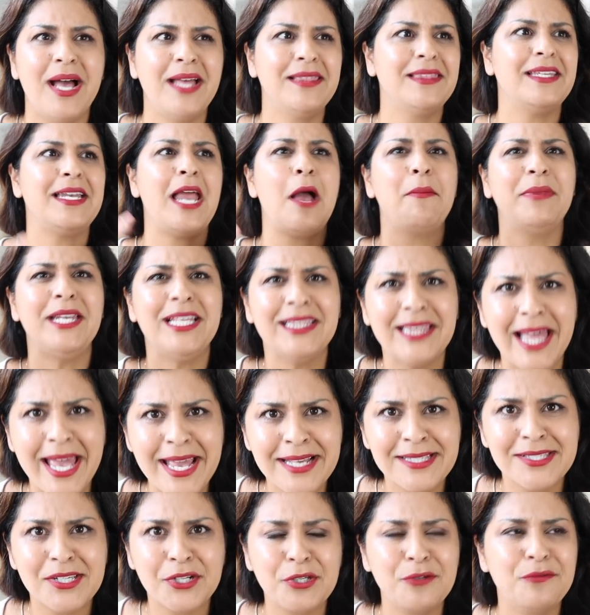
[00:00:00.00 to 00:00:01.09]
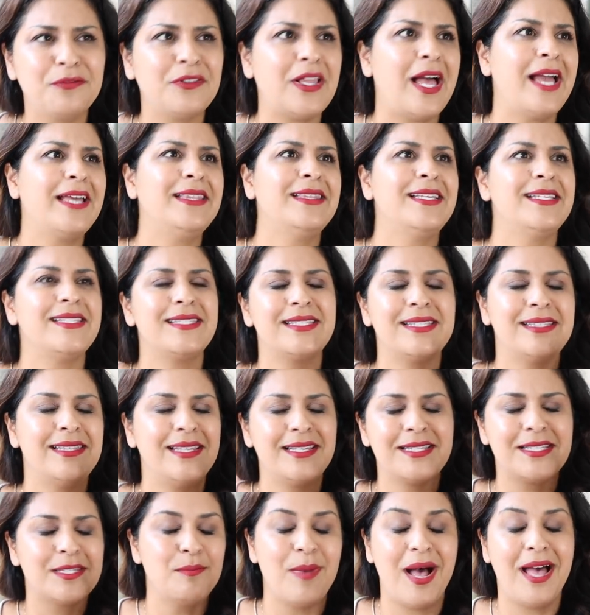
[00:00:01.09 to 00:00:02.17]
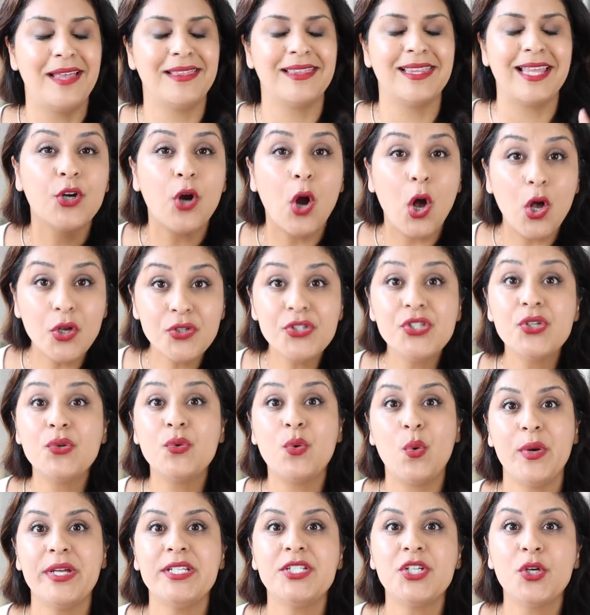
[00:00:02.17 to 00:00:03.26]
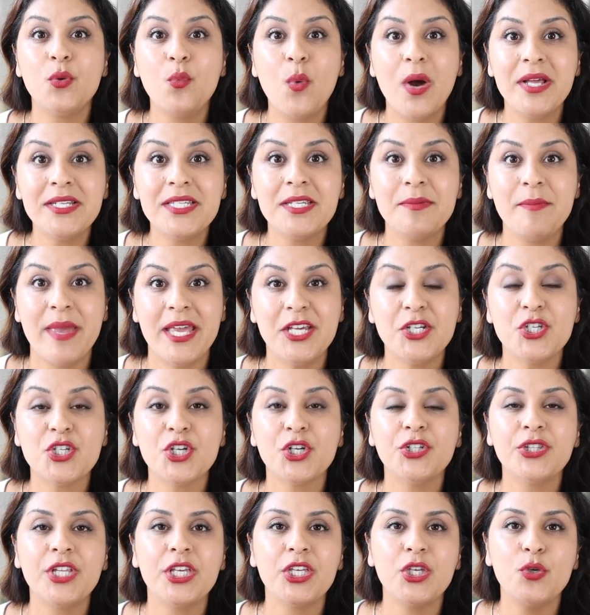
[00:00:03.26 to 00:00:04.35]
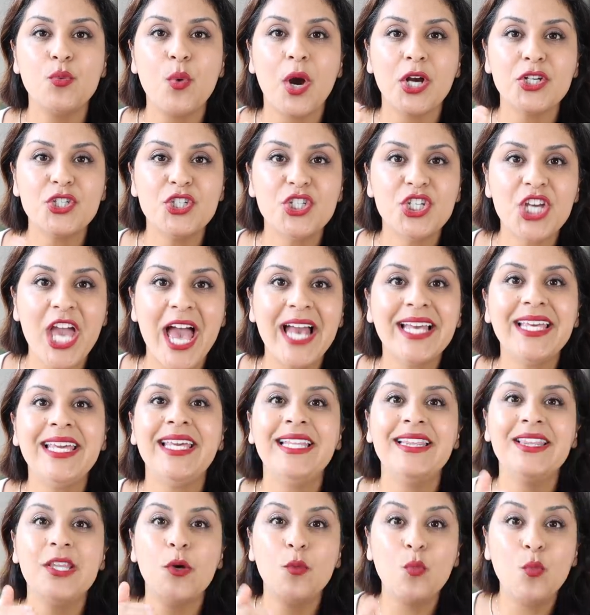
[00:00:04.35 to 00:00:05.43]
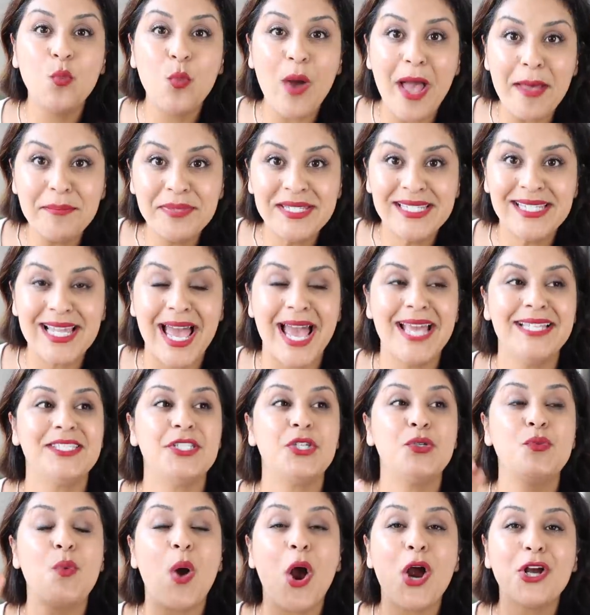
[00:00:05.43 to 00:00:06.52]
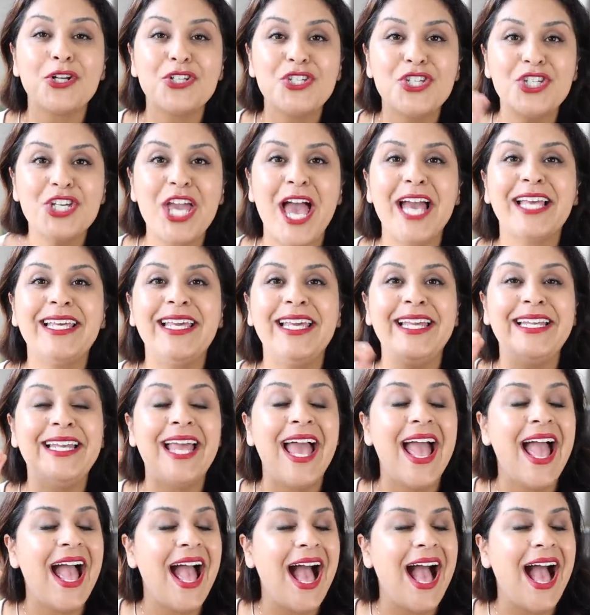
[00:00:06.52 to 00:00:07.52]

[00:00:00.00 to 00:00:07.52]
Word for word: month and how many legs are you flying this month. You're also going to want to make sure that you are checking the websites. You are checking.